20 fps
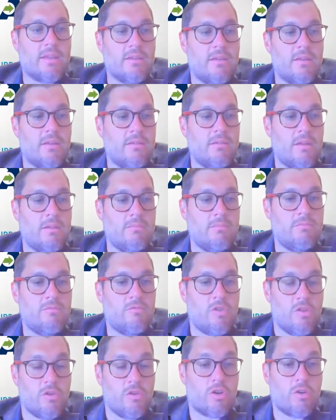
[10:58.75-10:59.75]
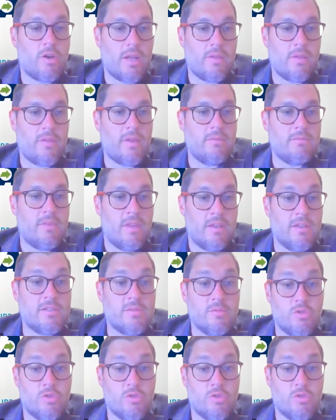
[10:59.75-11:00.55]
and to their credit, they did